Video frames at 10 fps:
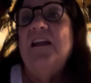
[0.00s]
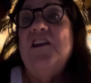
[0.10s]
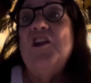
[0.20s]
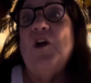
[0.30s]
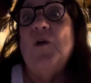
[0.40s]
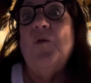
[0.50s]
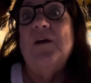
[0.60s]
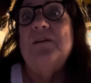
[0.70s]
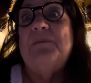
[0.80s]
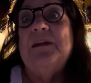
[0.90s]
no
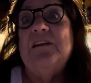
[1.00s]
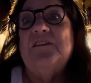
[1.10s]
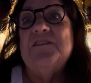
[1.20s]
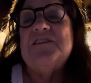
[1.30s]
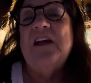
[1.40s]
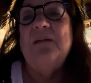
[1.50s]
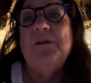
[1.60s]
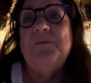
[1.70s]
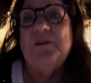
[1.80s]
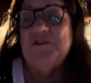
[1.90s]
pills, high
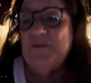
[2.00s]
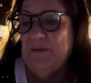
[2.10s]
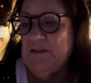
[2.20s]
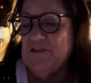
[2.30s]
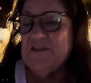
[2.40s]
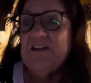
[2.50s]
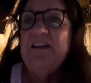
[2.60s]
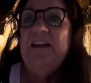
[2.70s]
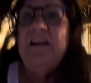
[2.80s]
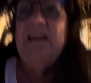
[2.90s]
blood pressure pills.
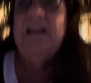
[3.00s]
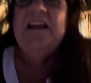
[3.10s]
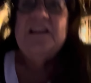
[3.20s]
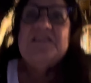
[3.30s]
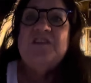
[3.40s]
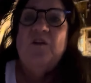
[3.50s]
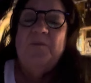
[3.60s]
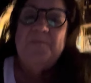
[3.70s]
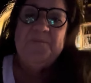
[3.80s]
So